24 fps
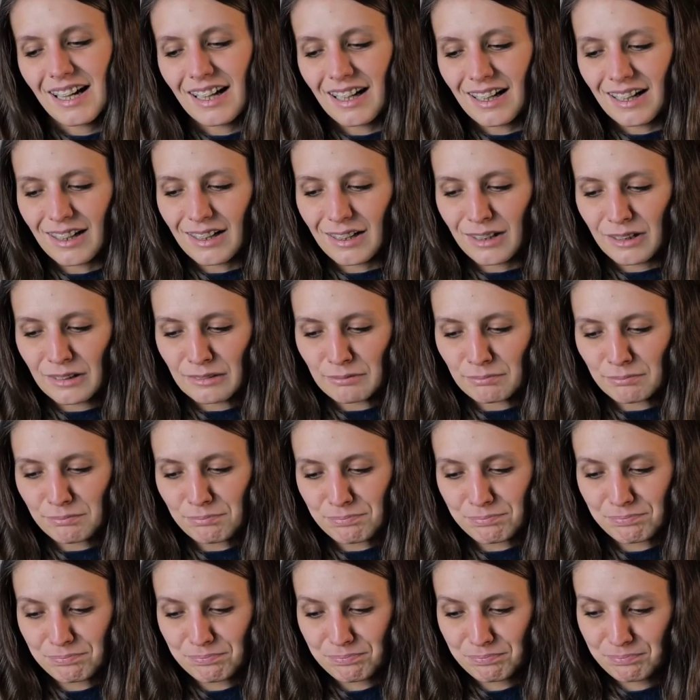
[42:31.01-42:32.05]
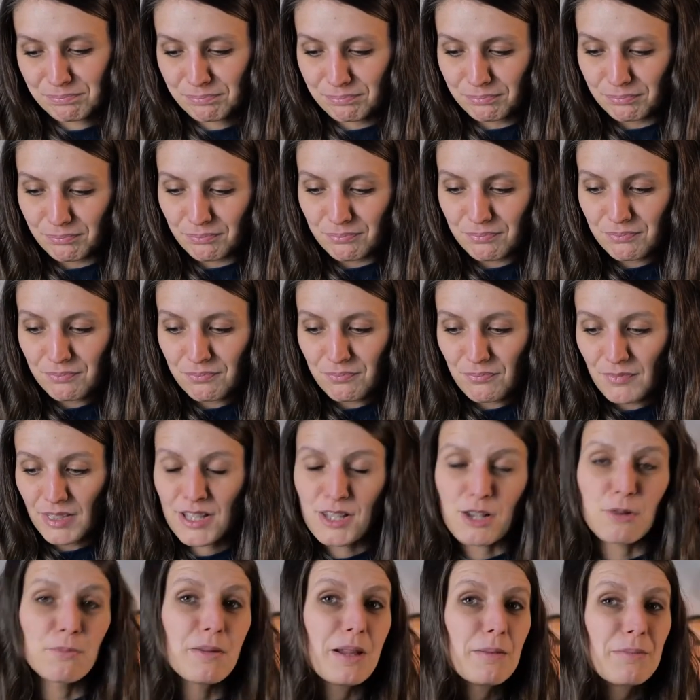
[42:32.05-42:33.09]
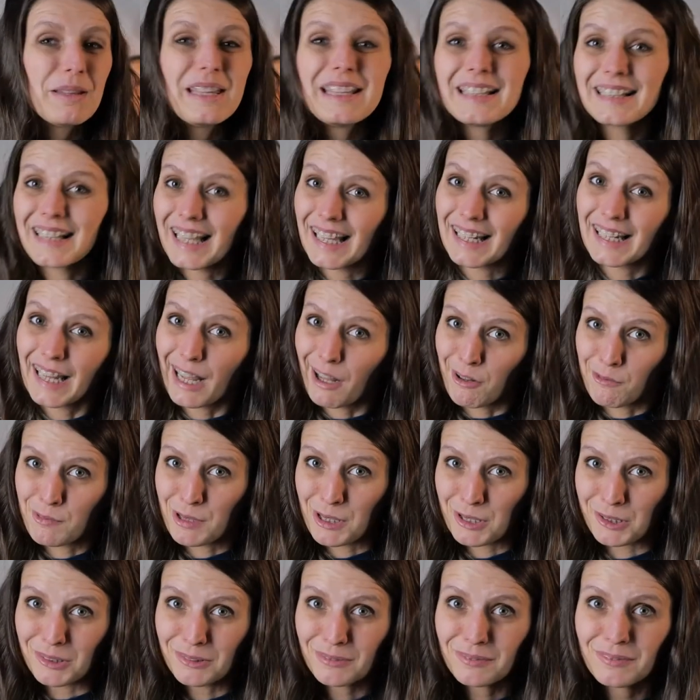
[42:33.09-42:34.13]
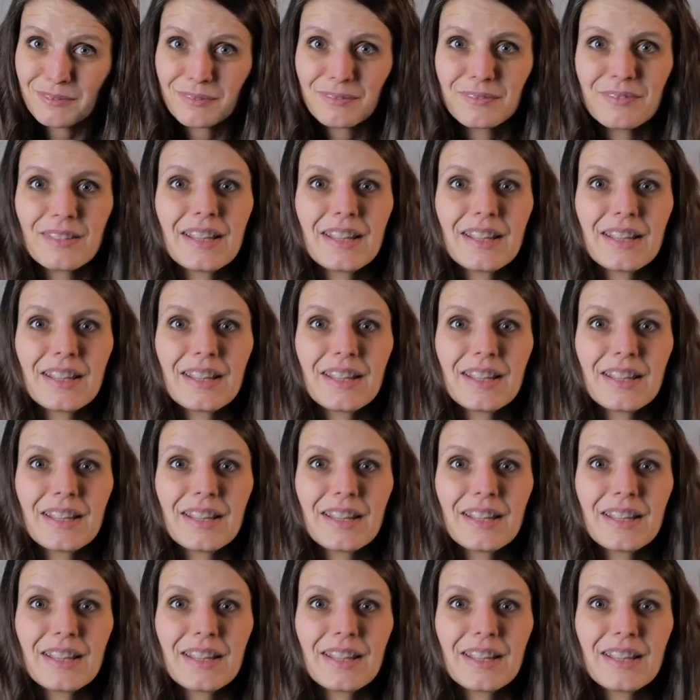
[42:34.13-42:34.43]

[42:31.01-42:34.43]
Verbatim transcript: Um, so maybe it can help you.